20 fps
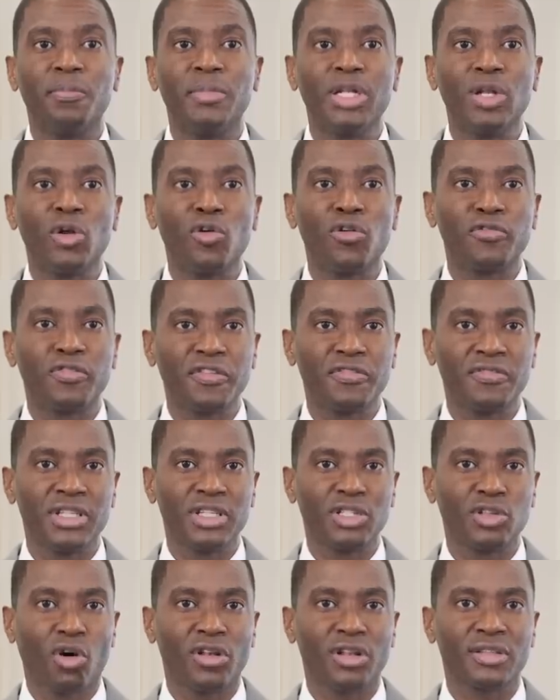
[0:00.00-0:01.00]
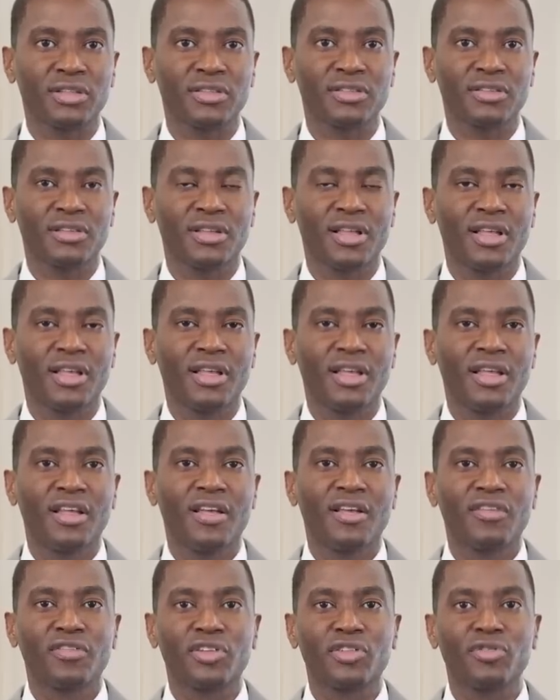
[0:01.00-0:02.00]
below $15
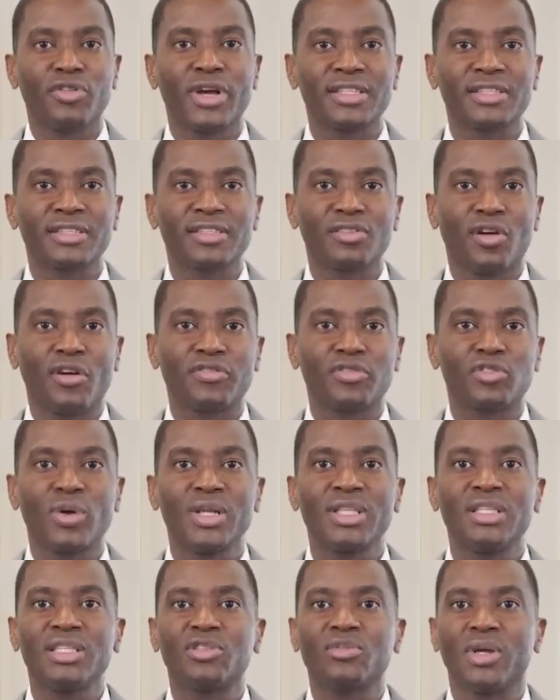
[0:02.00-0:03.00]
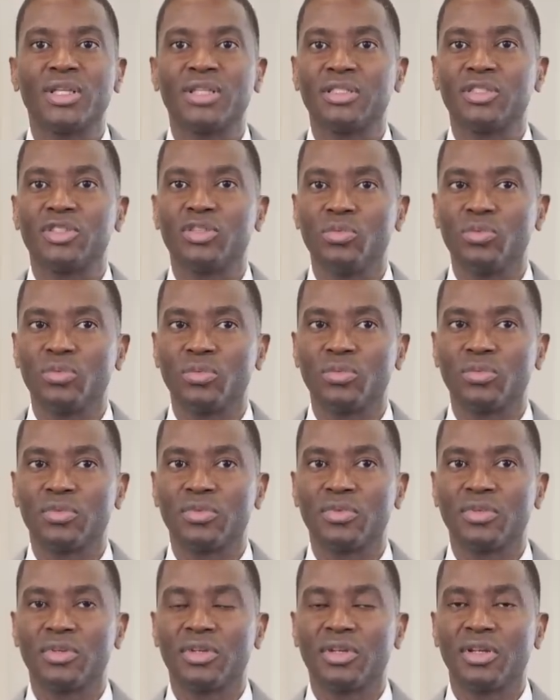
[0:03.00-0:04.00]
for the rest of 2022,
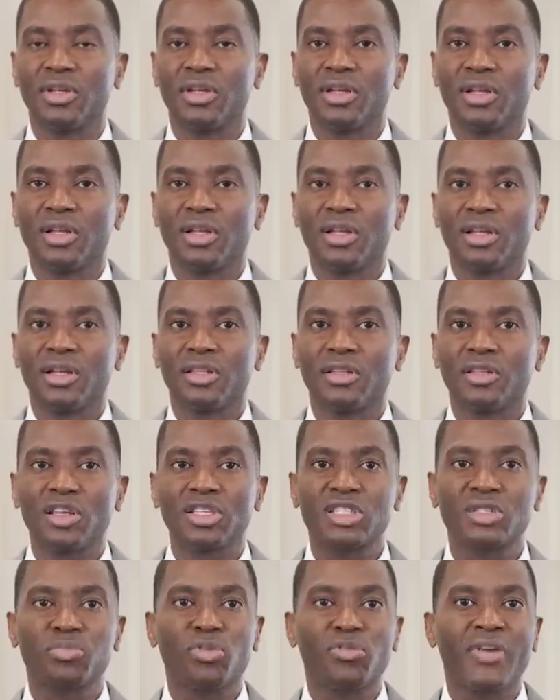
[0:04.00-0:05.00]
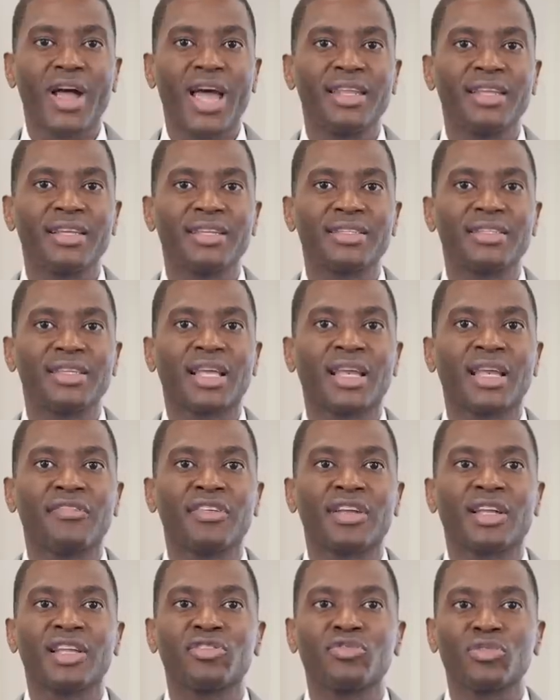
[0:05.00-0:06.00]
thus providing
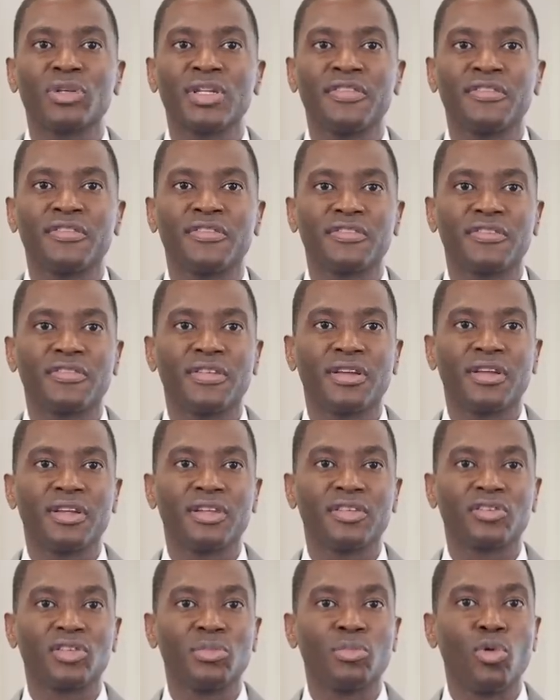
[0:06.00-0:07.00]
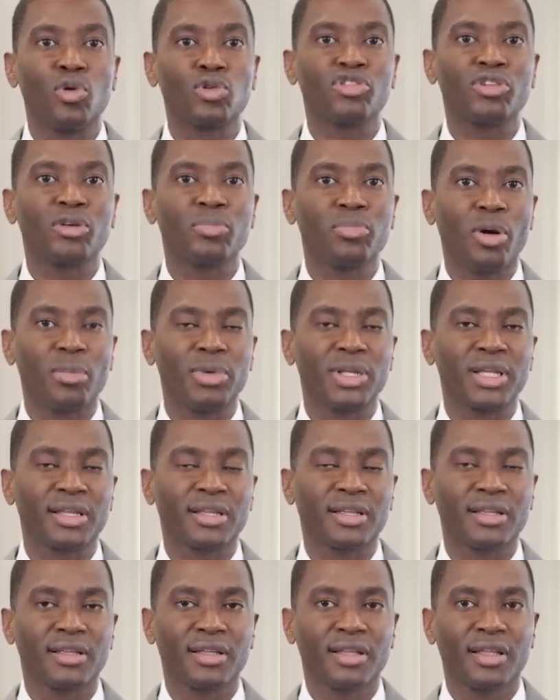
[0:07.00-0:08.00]
significant relief to the motoring
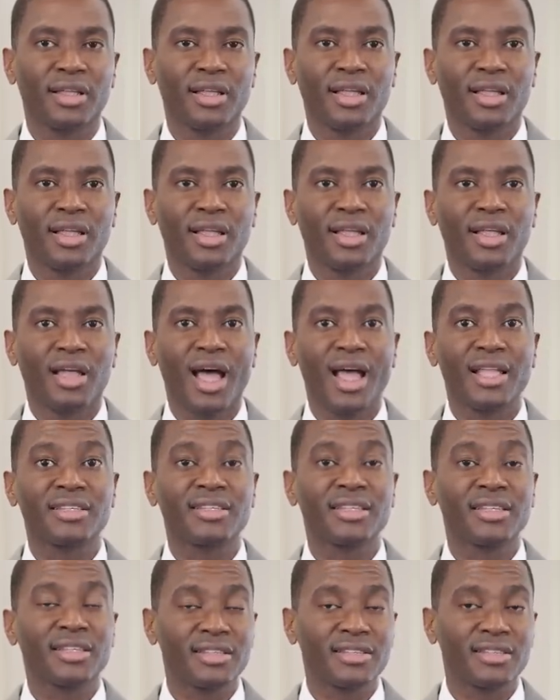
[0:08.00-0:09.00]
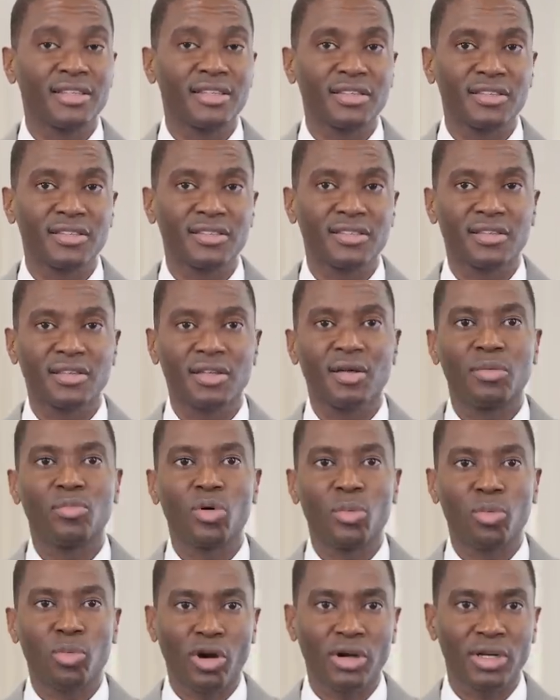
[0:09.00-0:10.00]
public and citizens
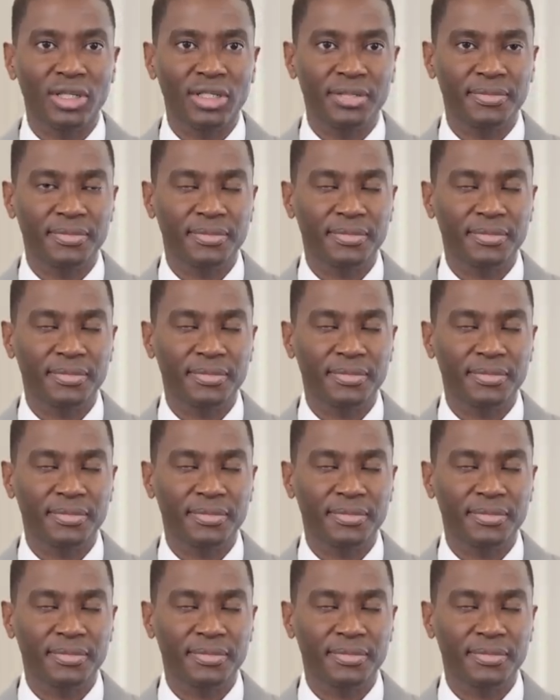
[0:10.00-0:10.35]
more broadly.